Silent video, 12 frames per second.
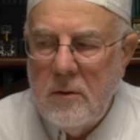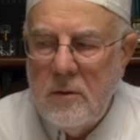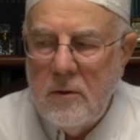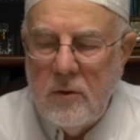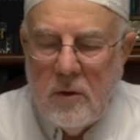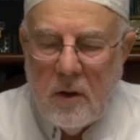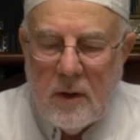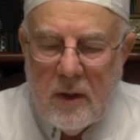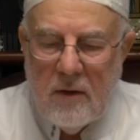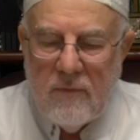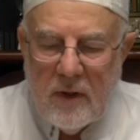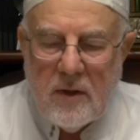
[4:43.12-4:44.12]
You don't
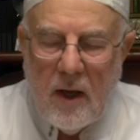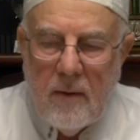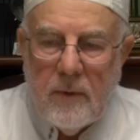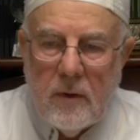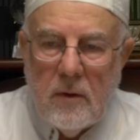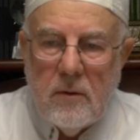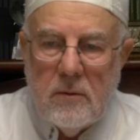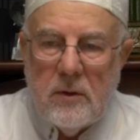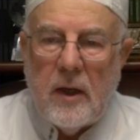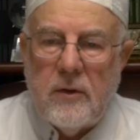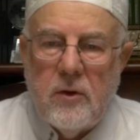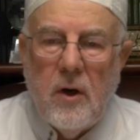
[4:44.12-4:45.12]
leave the table
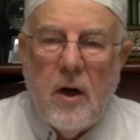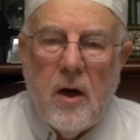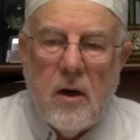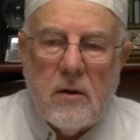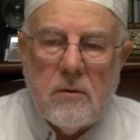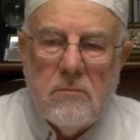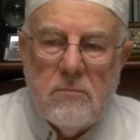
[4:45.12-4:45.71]
and you are,